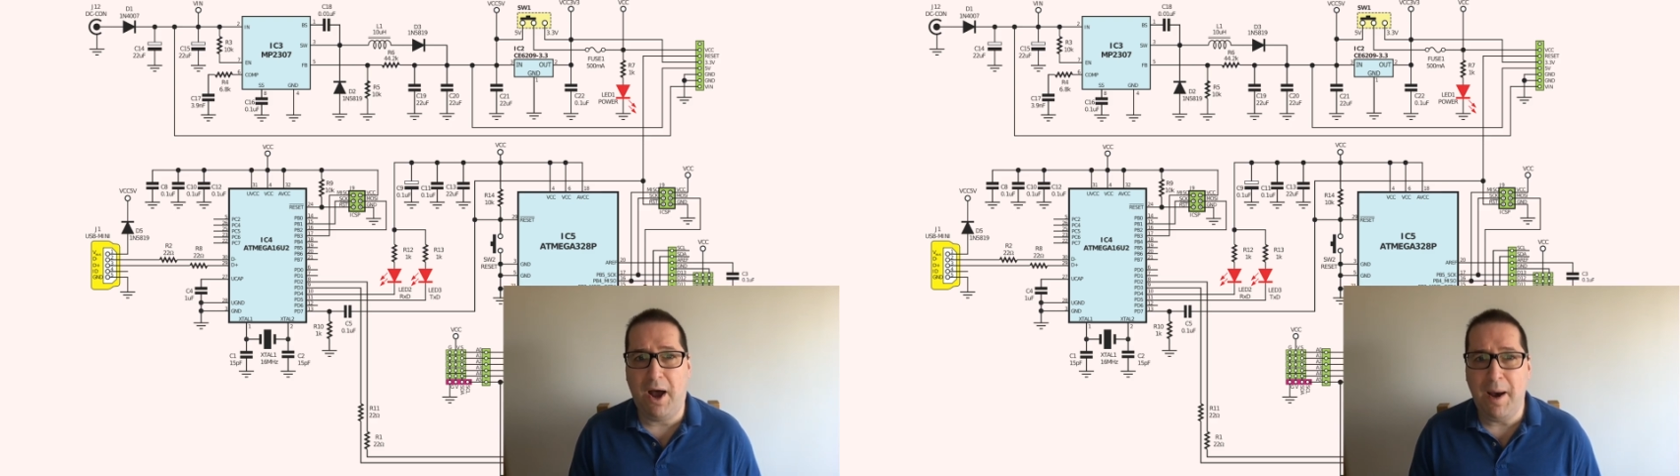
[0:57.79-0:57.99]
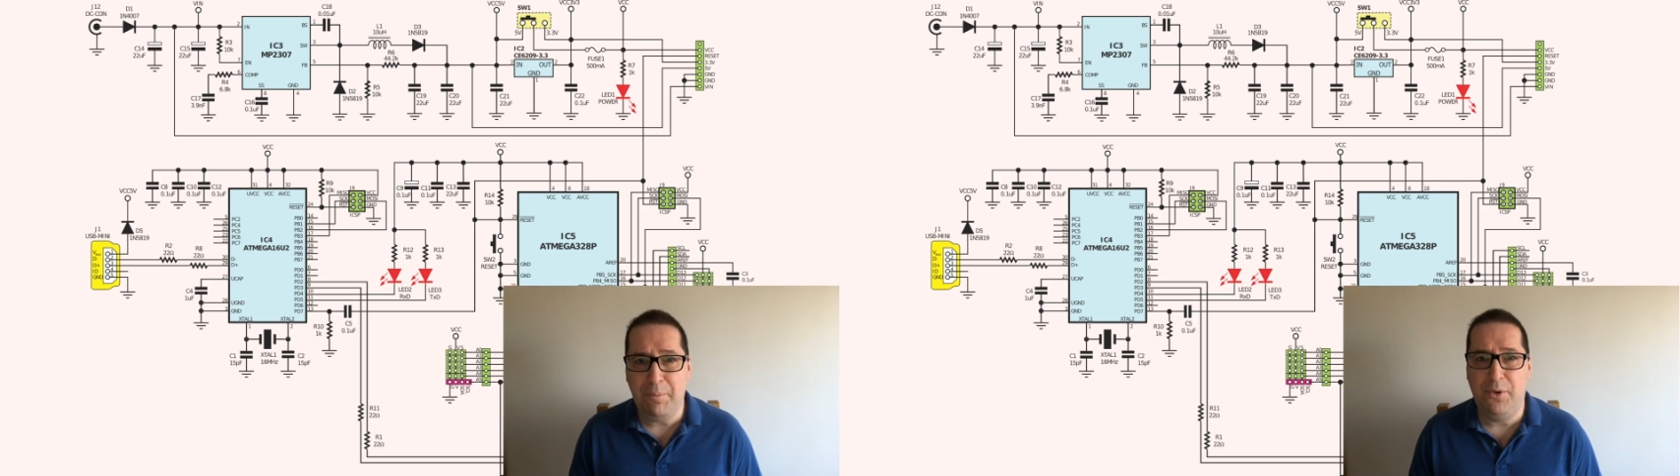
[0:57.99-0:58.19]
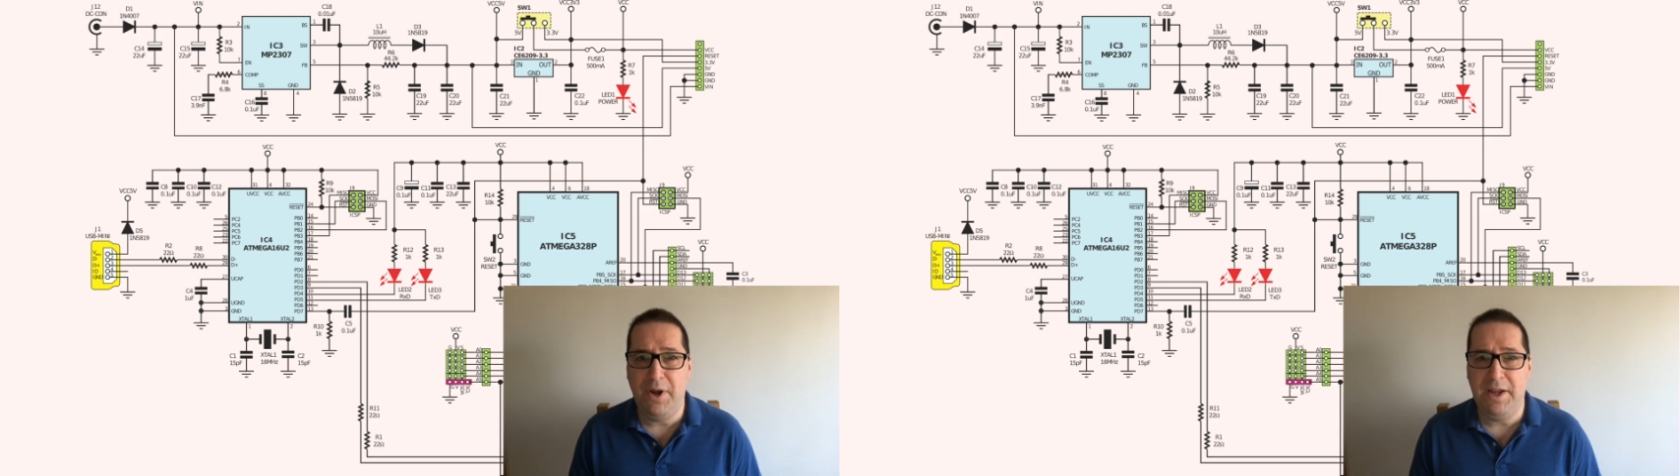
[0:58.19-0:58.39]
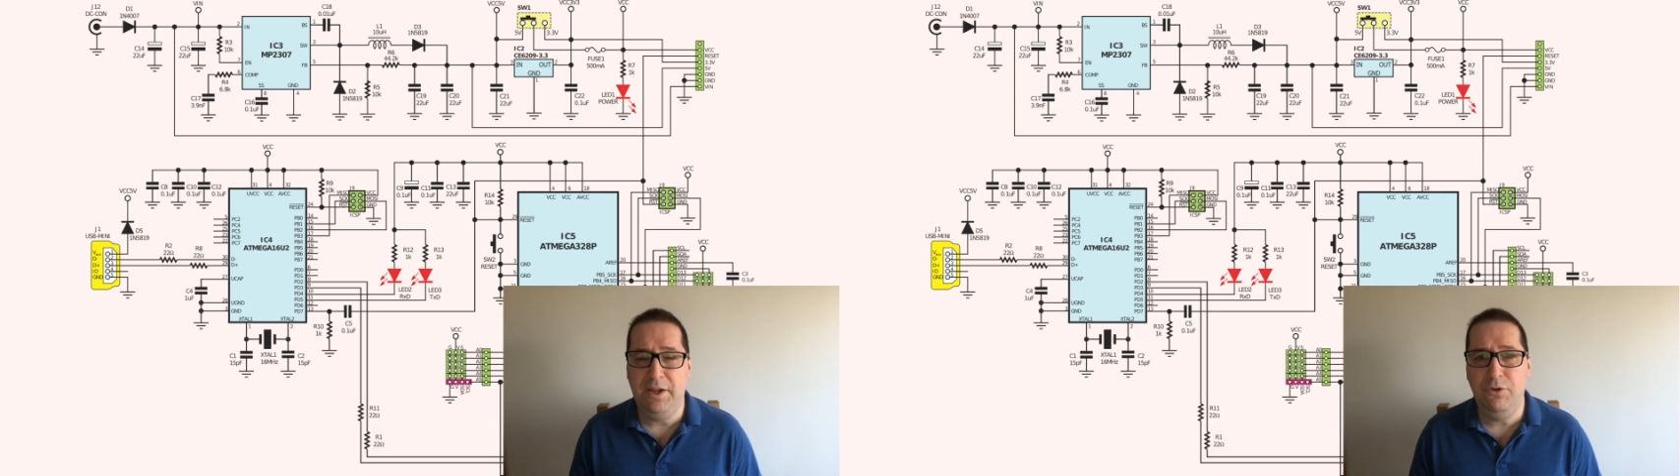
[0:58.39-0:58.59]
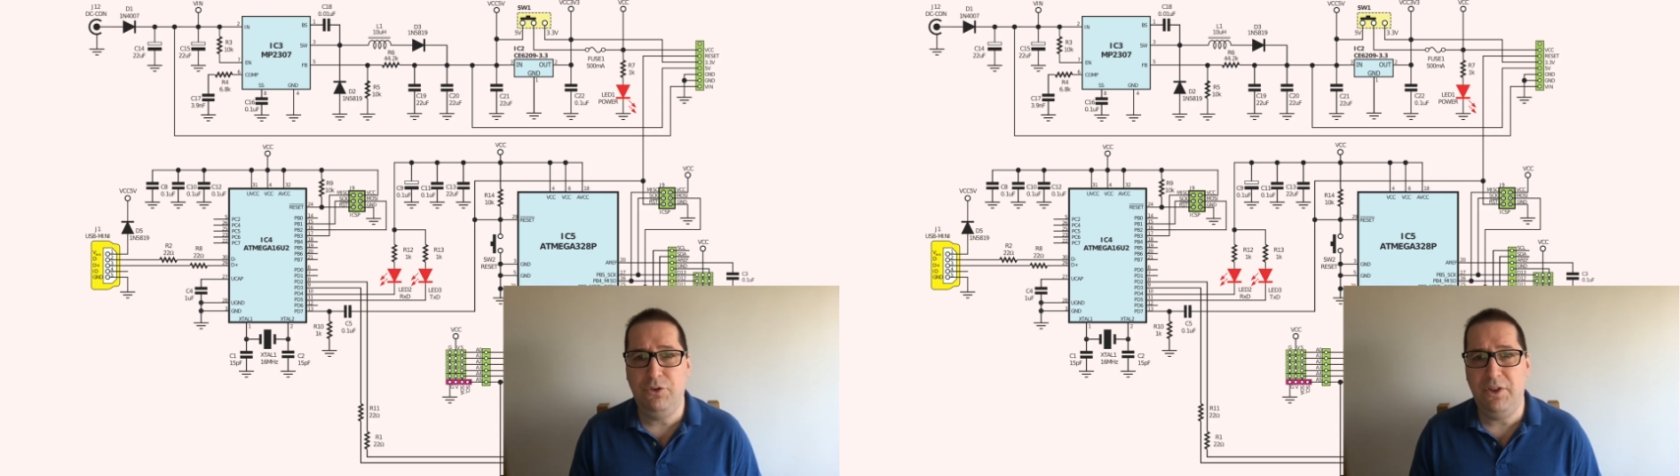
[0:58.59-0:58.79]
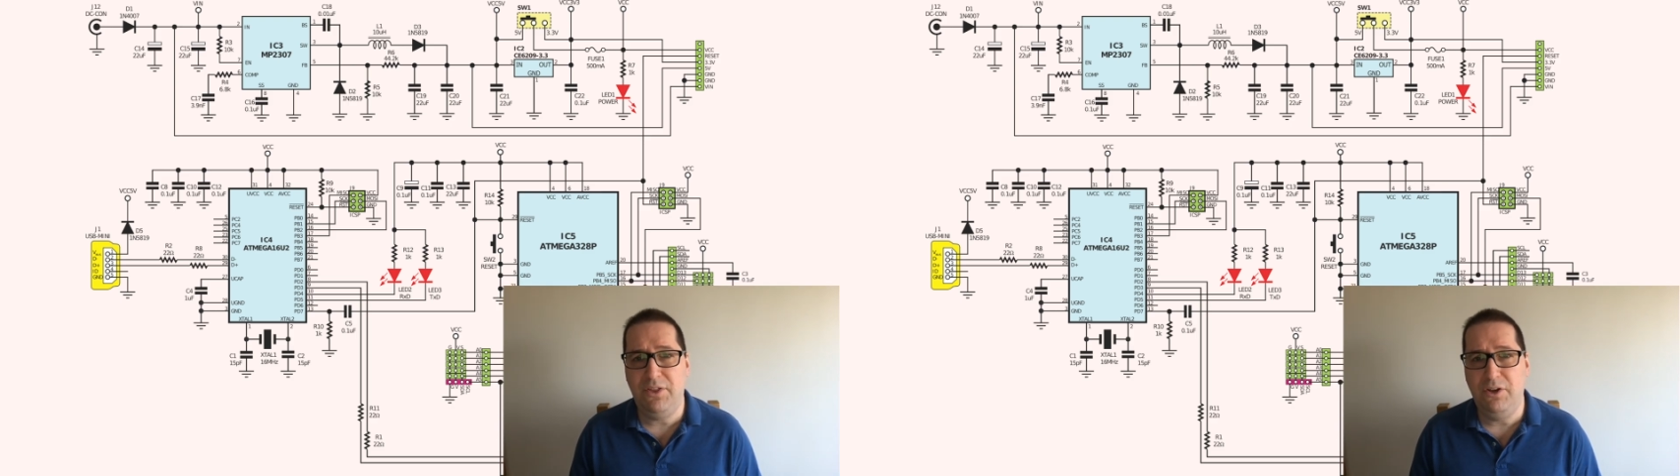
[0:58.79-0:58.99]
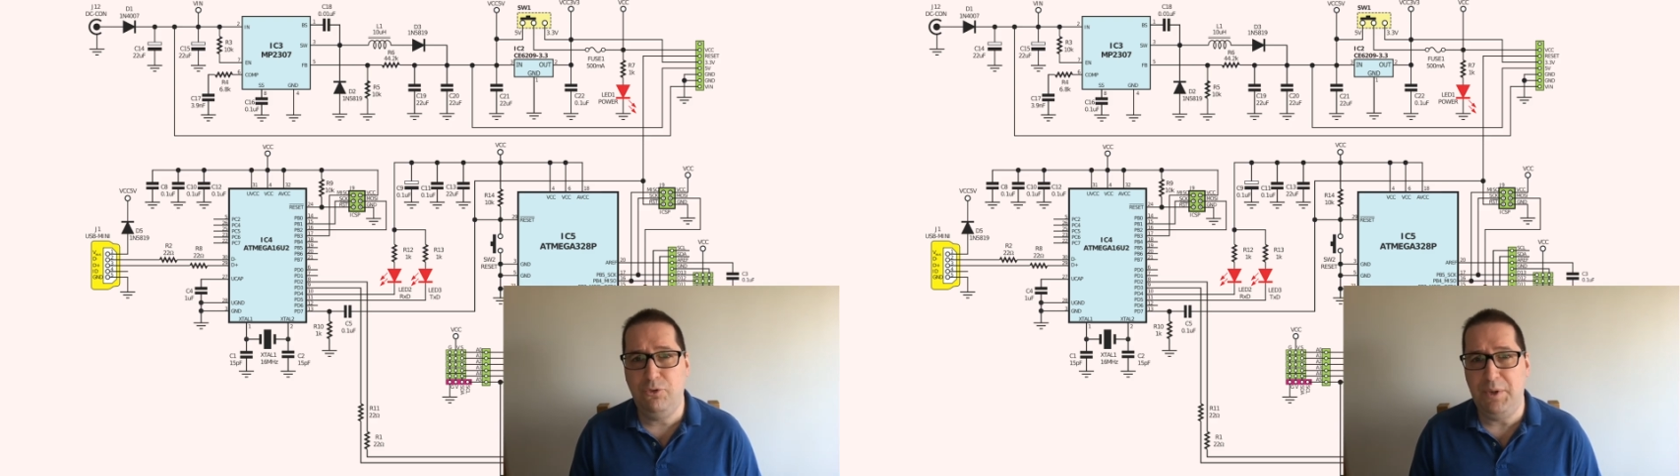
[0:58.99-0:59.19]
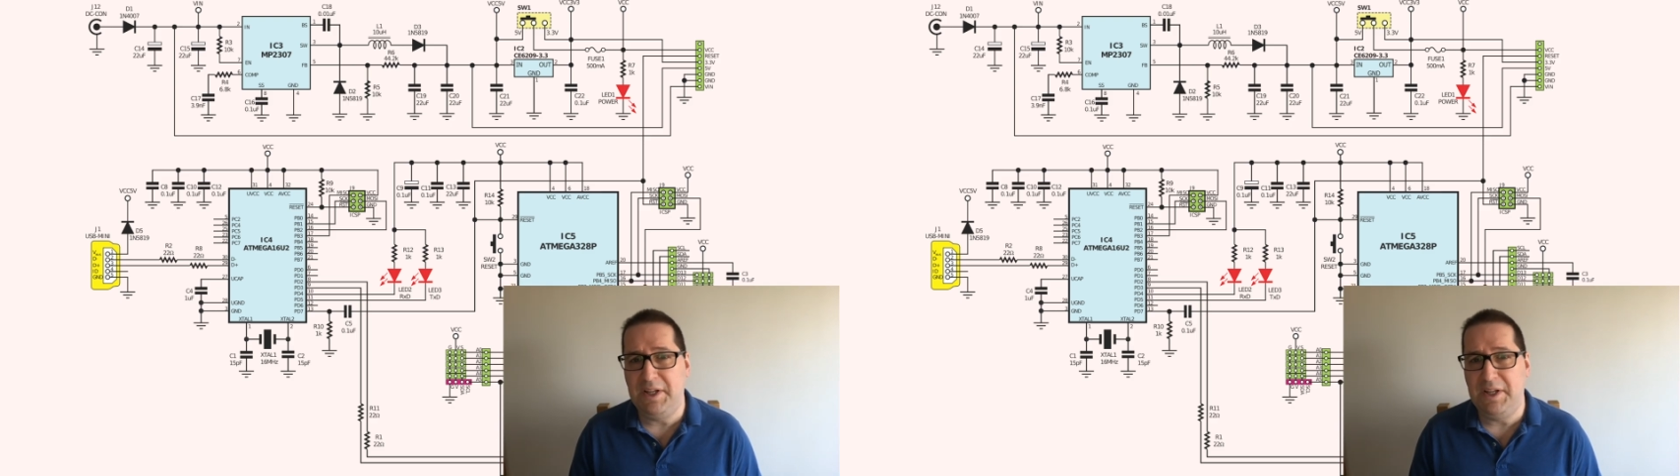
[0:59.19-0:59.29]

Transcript: operate using things we